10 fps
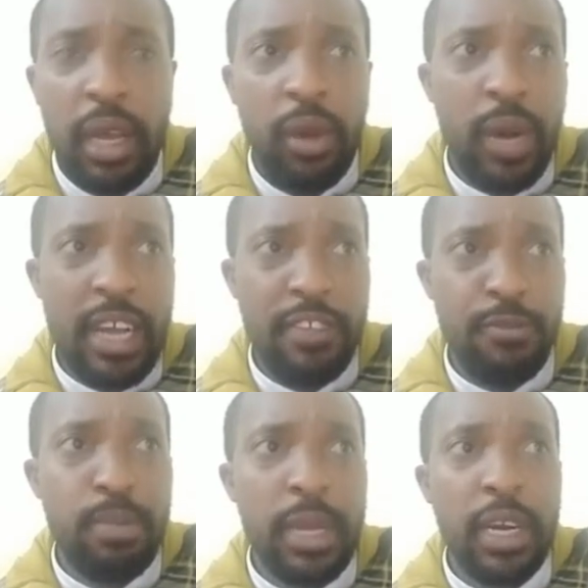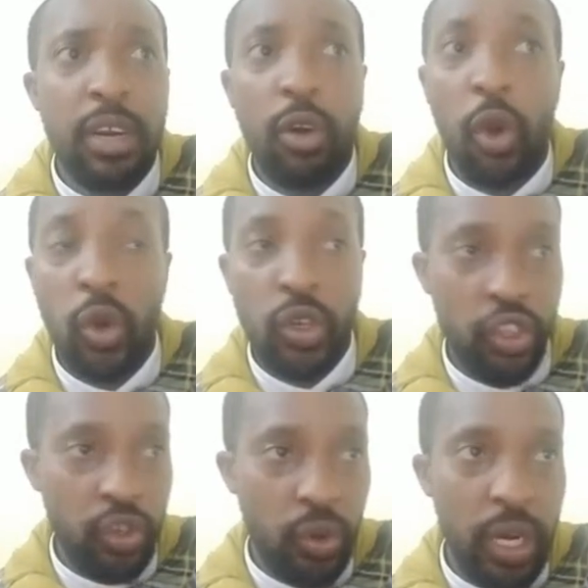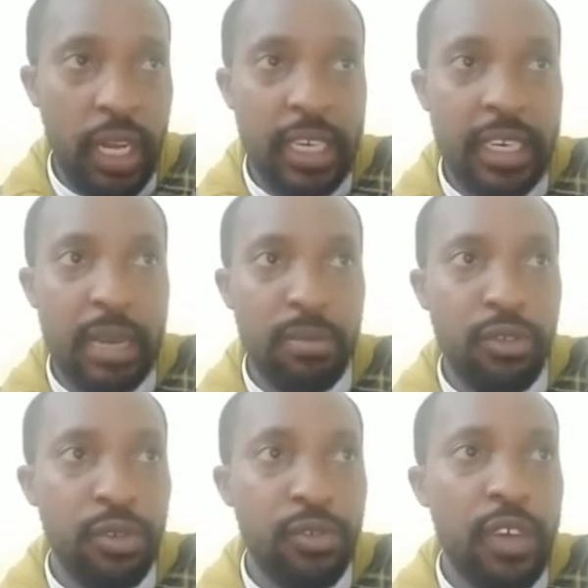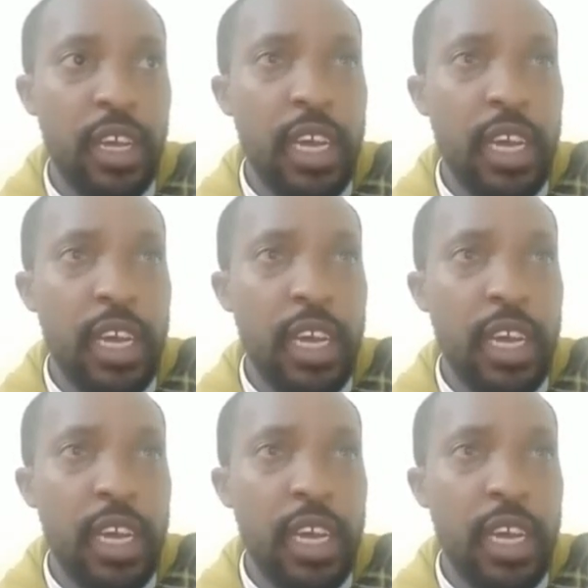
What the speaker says: who has been colossal in terms of,